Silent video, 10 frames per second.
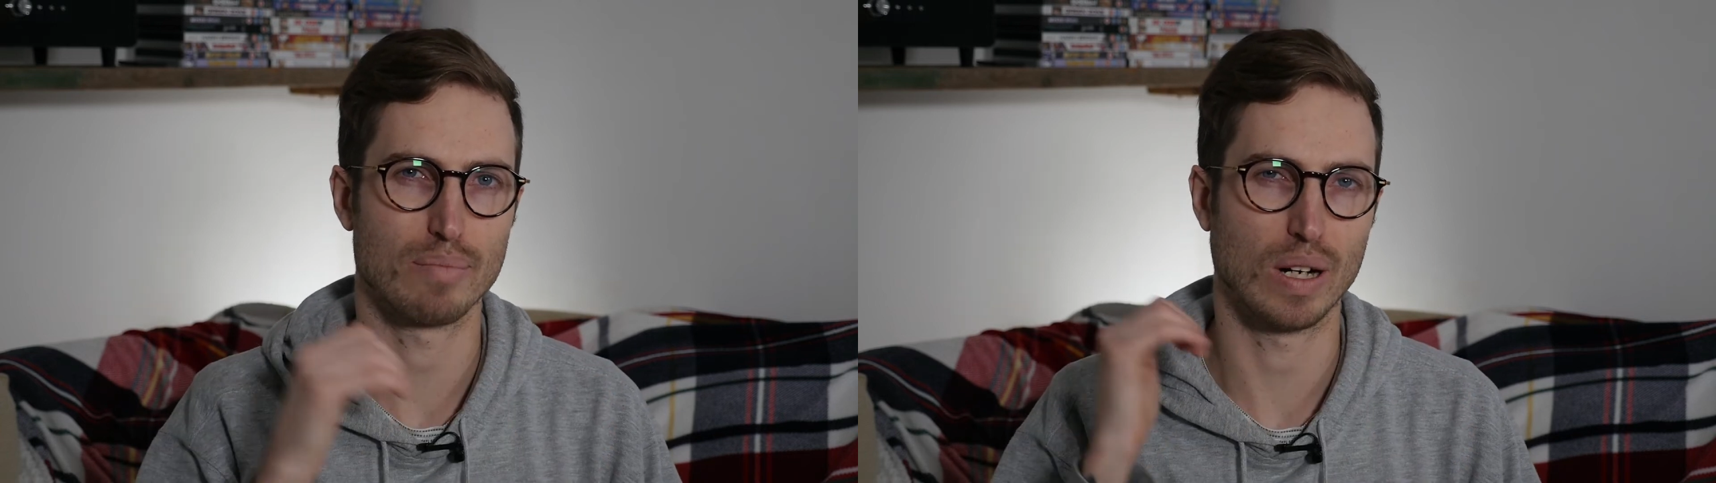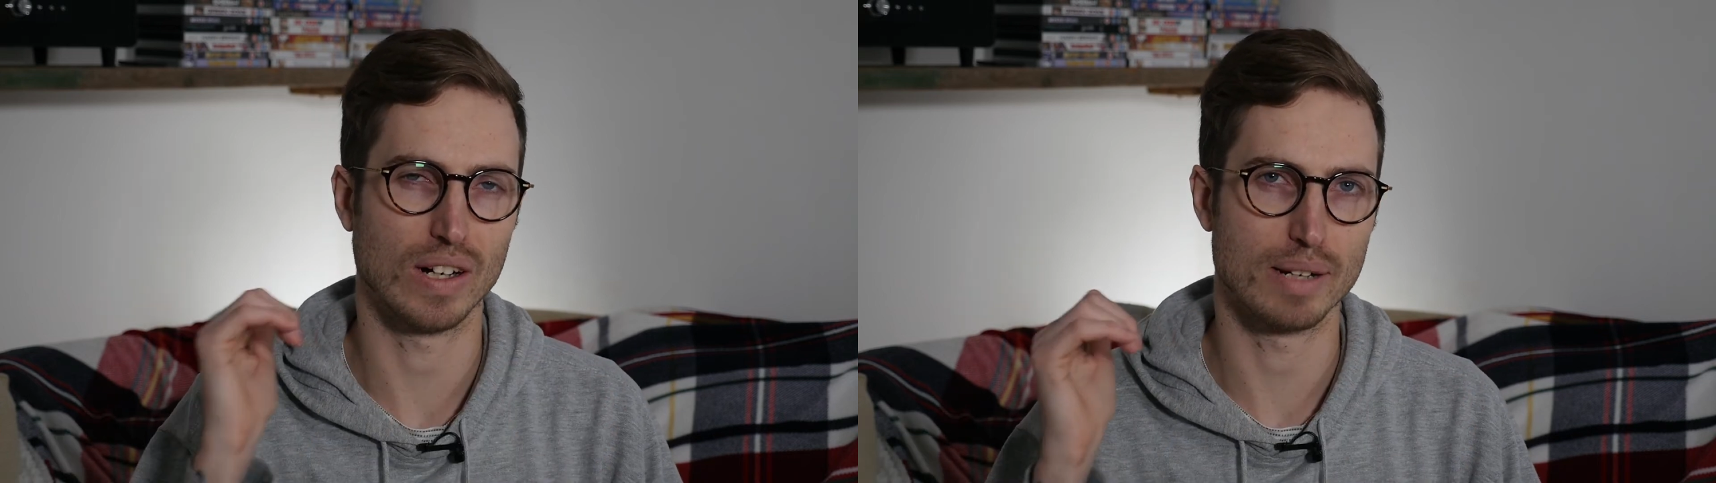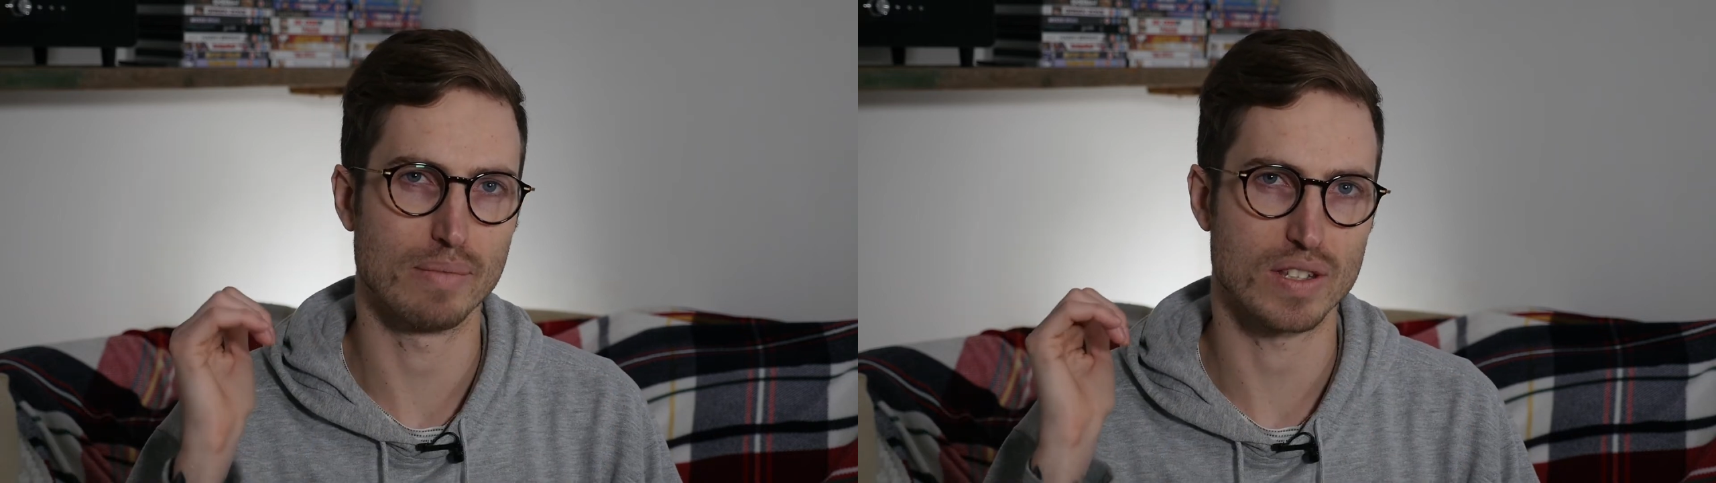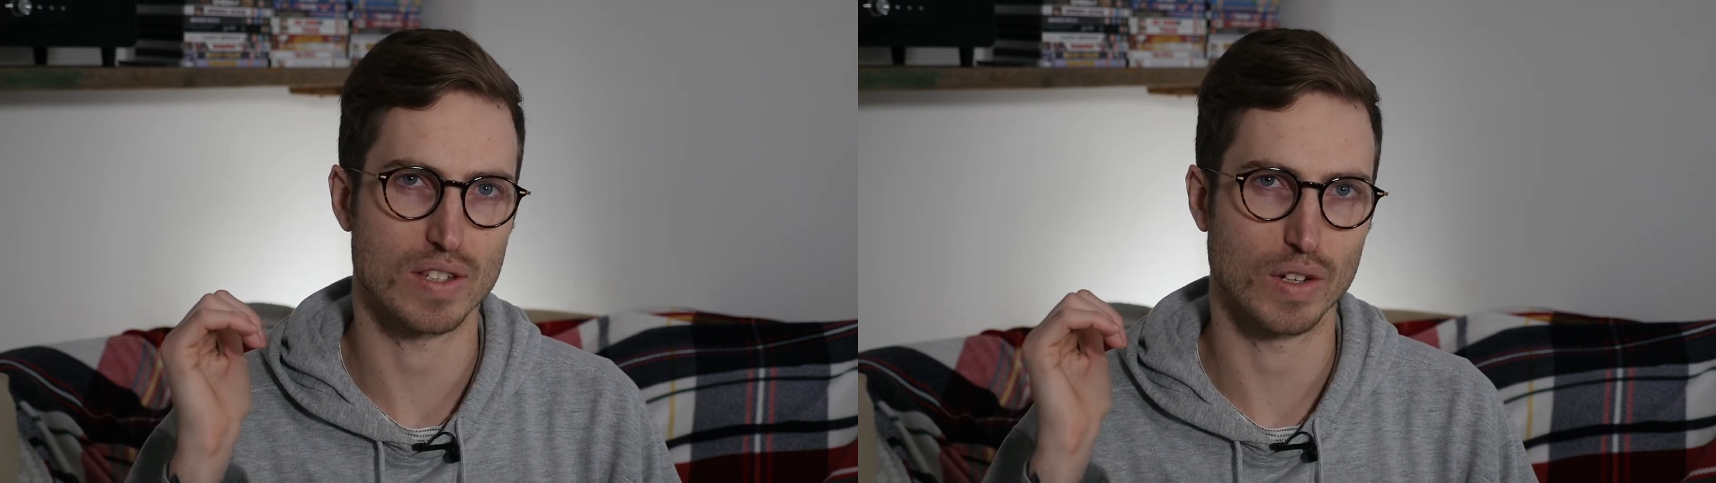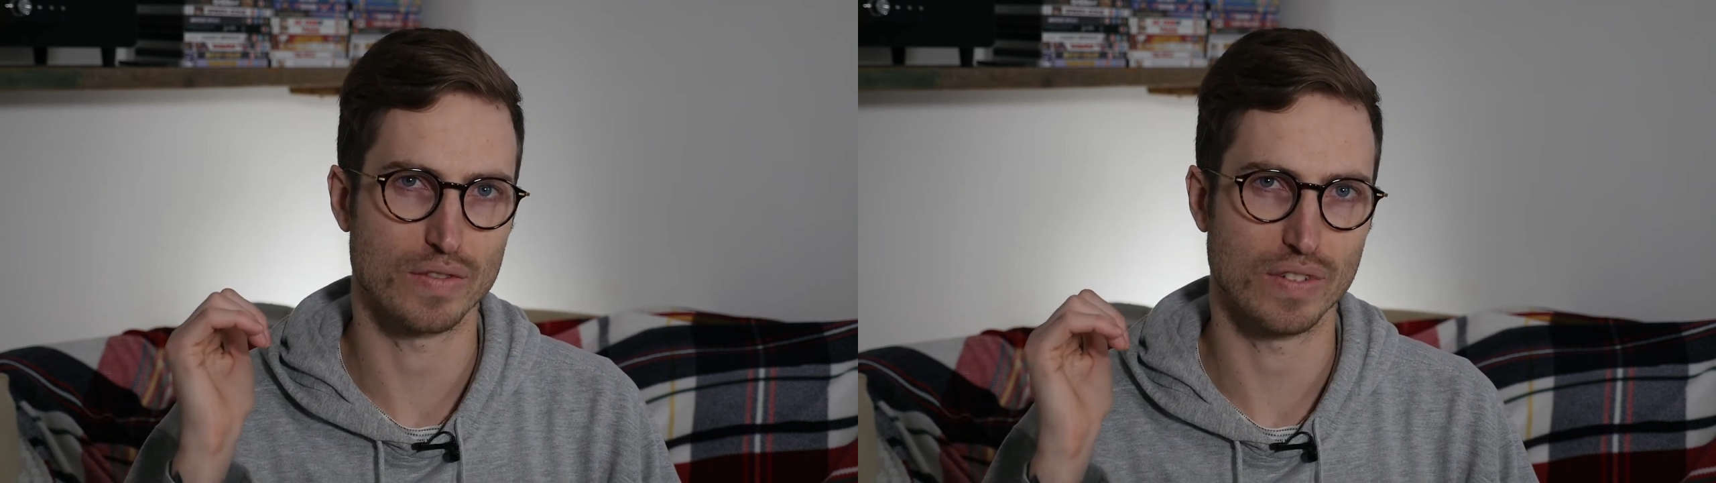behind my
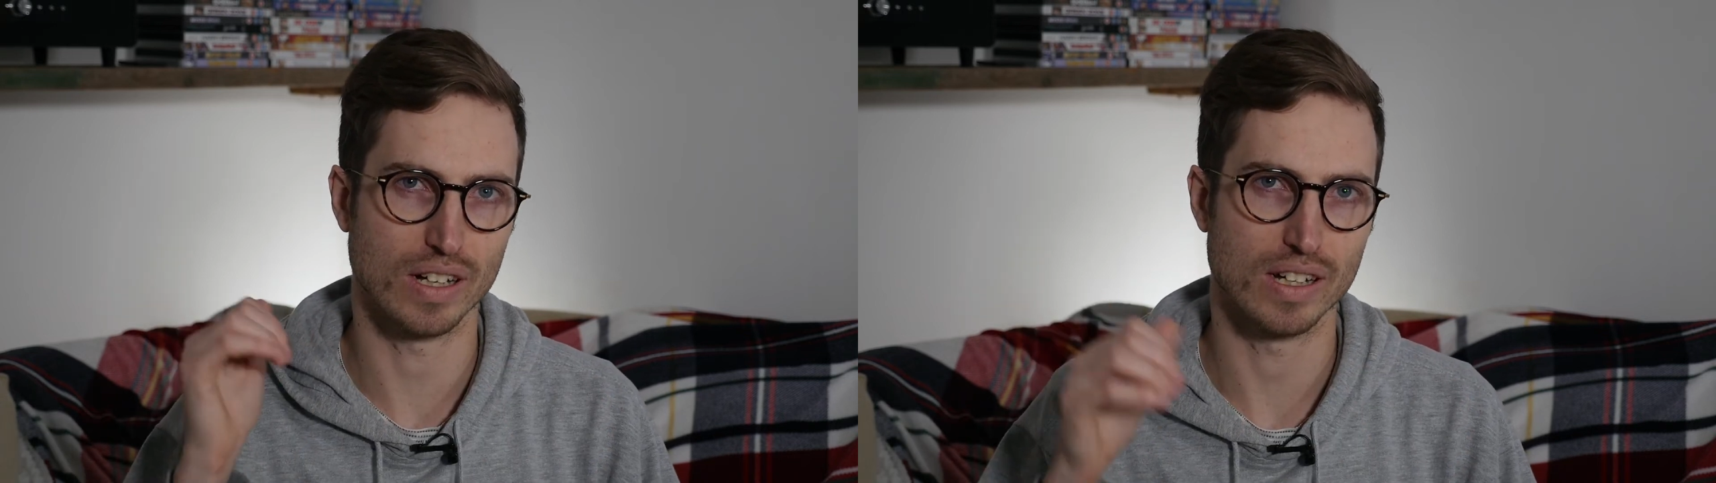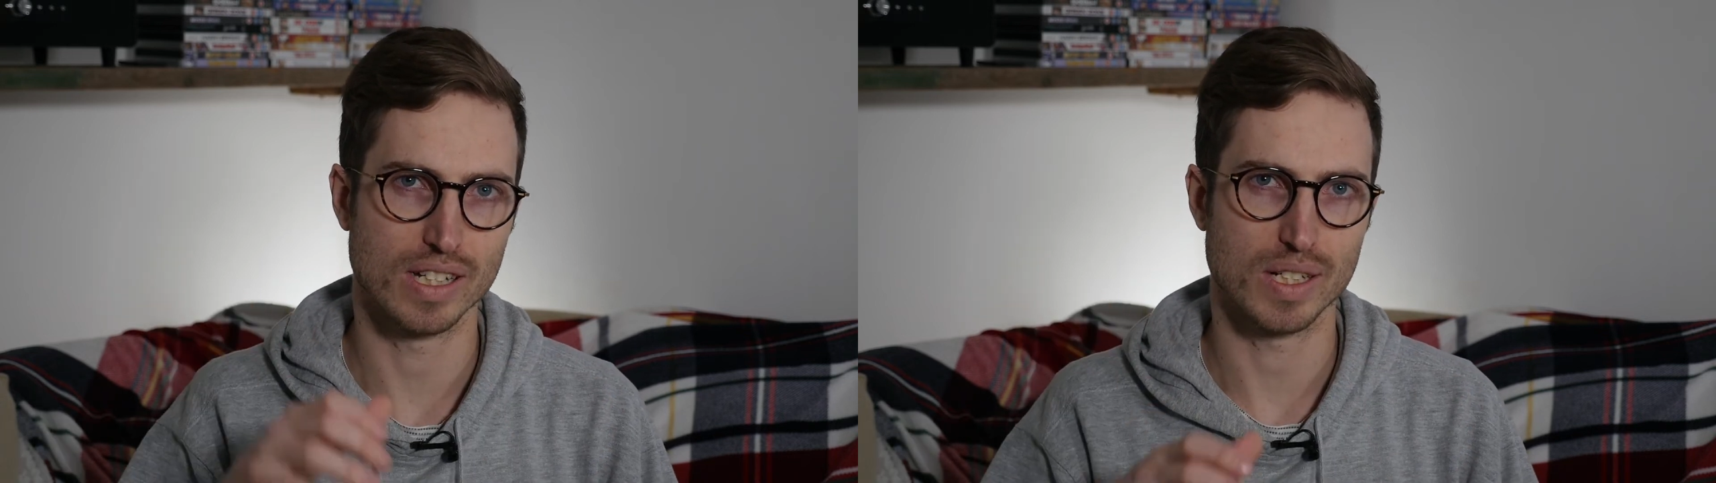sofa